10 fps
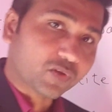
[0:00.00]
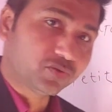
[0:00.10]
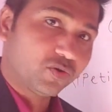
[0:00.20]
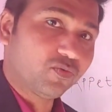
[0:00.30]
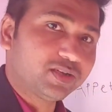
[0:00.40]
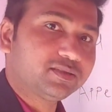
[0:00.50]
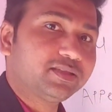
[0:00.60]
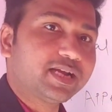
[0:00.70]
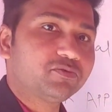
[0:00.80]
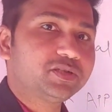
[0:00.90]
So once
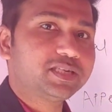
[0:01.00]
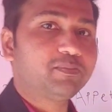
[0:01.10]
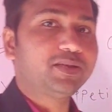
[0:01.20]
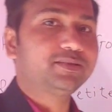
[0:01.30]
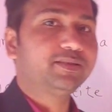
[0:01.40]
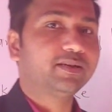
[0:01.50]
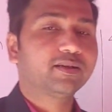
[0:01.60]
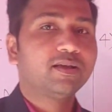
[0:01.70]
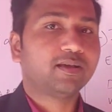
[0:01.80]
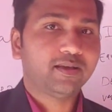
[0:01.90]
that you establish, then
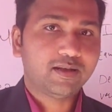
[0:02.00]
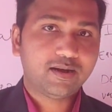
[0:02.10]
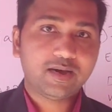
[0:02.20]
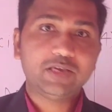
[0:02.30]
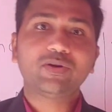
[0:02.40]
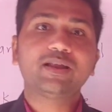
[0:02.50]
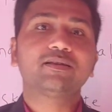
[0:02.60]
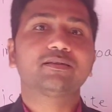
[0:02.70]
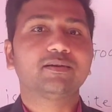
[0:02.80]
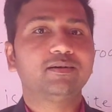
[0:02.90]
you
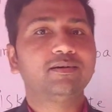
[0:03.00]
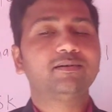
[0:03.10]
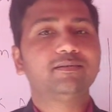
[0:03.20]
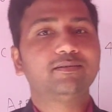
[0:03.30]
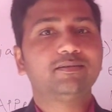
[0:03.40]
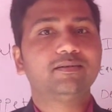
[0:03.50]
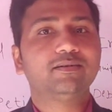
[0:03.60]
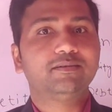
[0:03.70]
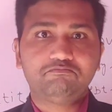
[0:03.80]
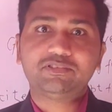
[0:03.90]
can
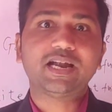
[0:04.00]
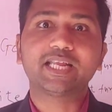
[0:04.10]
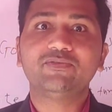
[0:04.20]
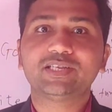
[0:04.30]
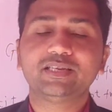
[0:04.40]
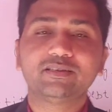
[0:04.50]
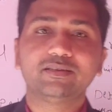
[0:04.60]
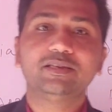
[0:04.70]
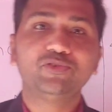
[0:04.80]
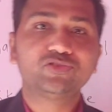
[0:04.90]
start investing
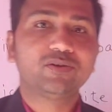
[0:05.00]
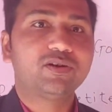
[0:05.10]
in mutual